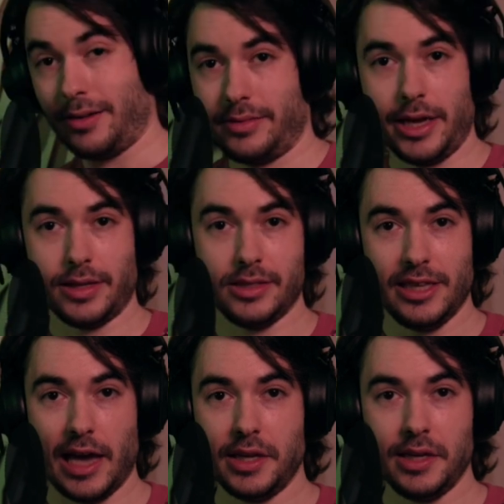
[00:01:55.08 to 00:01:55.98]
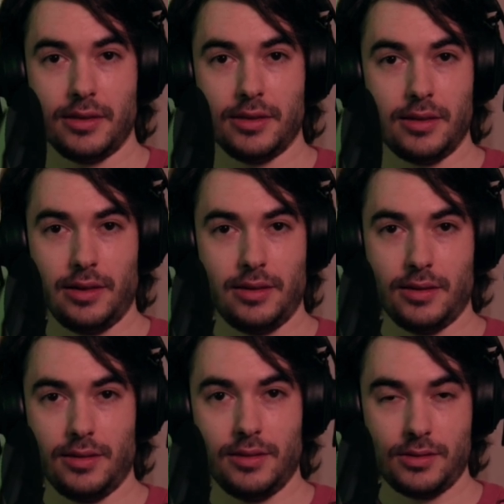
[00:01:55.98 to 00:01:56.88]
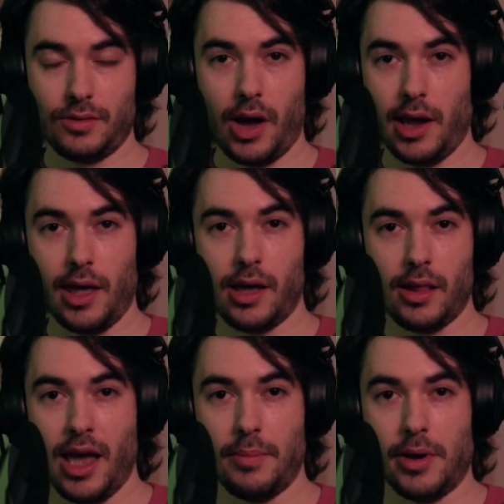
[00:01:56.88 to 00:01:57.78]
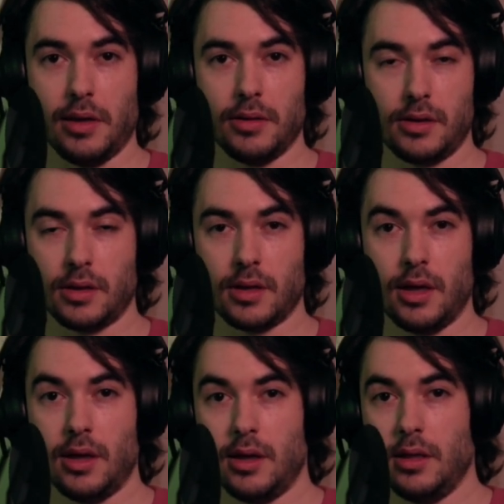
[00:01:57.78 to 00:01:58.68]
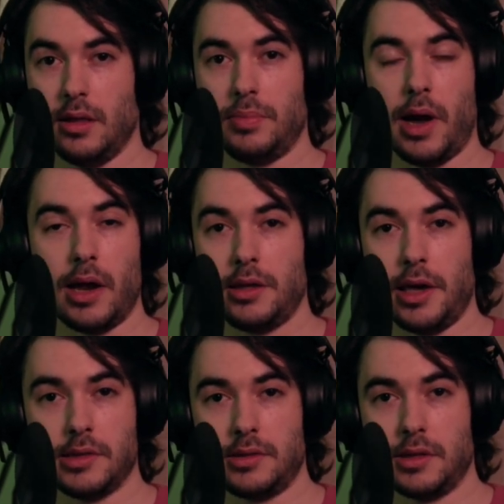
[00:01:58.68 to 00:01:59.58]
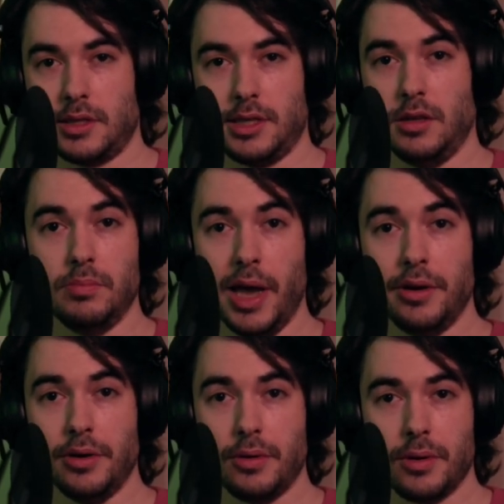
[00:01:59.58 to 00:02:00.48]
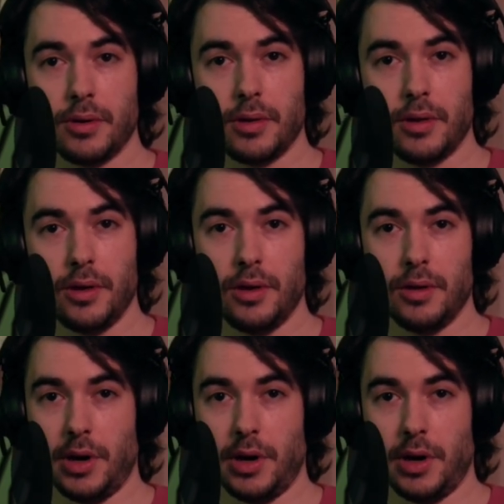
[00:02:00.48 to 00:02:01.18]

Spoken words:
like yelling. So why the hell am I? It's like the podcast doesn't get better by